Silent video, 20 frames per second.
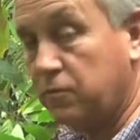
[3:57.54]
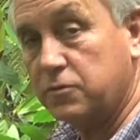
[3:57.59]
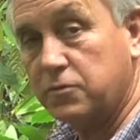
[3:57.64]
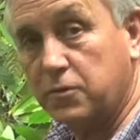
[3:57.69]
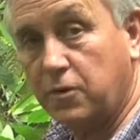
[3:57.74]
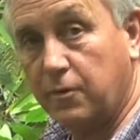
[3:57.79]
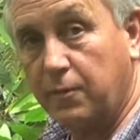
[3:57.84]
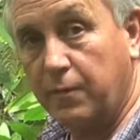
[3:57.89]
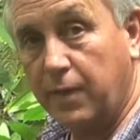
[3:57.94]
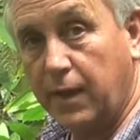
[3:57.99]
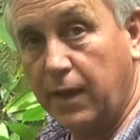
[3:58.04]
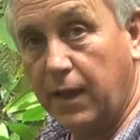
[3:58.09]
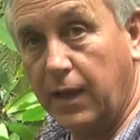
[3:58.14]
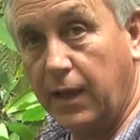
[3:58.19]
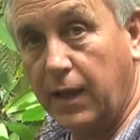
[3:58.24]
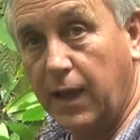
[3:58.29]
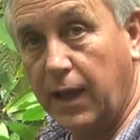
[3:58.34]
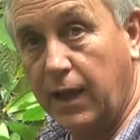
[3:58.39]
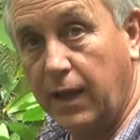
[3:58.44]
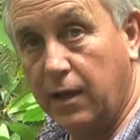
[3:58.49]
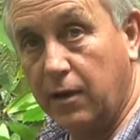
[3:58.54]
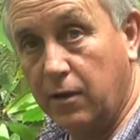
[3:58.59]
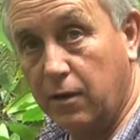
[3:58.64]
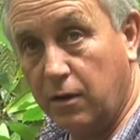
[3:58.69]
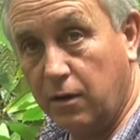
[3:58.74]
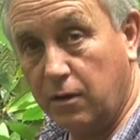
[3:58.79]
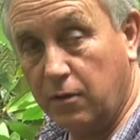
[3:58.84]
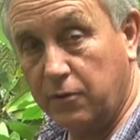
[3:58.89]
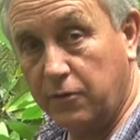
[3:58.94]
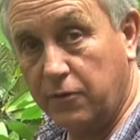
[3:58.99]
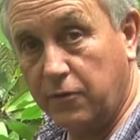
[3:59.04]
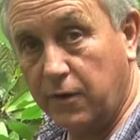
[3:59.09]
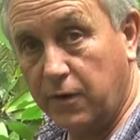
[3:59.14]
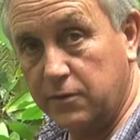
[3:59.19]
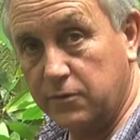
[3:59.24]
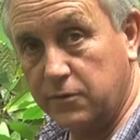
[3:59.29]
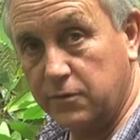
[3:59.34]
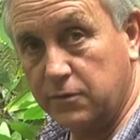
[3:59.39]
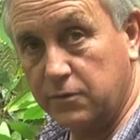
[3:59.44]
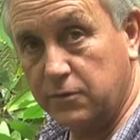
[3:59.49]
will start making a color
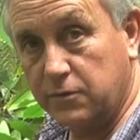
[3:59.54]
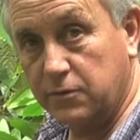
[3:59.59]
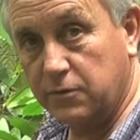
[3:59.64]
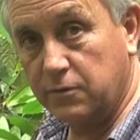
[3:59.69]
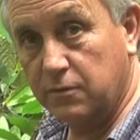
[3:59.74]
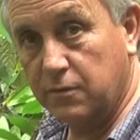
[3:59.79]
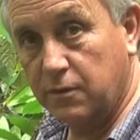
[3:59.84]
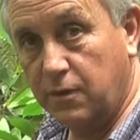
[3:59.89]
transition